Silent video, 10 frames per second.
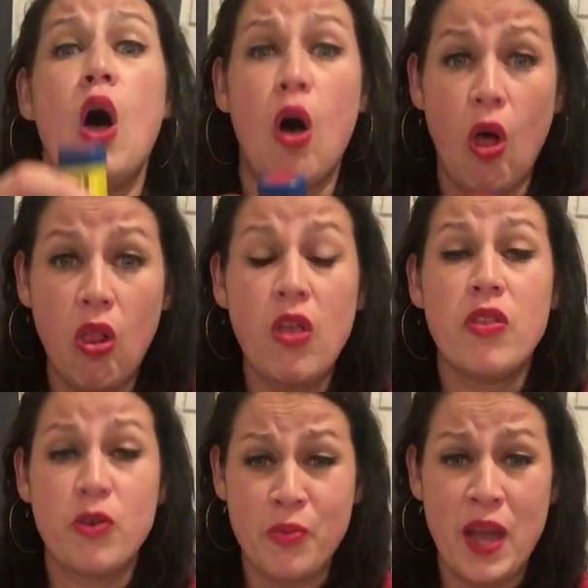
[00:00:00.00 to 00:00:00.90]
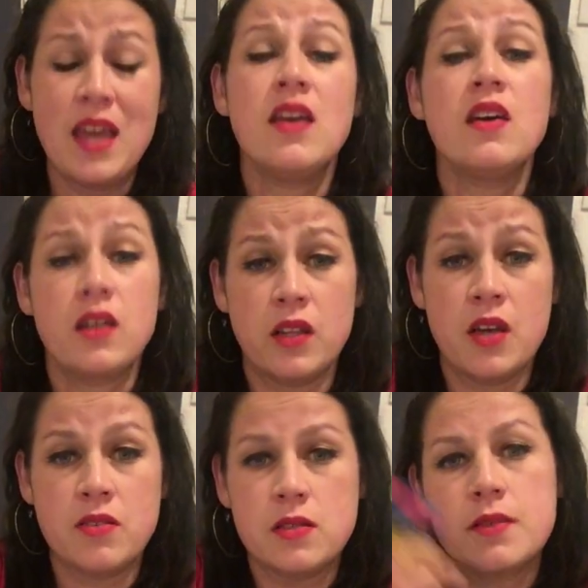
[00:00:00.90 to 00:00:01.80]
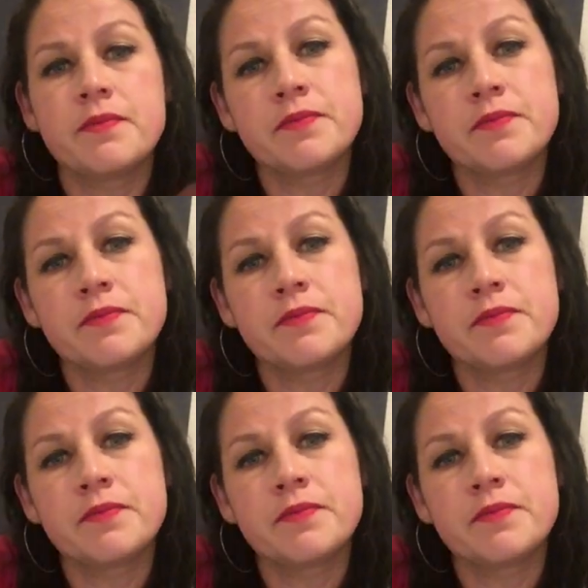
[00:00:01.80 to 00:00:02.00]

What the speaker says: all the way closed.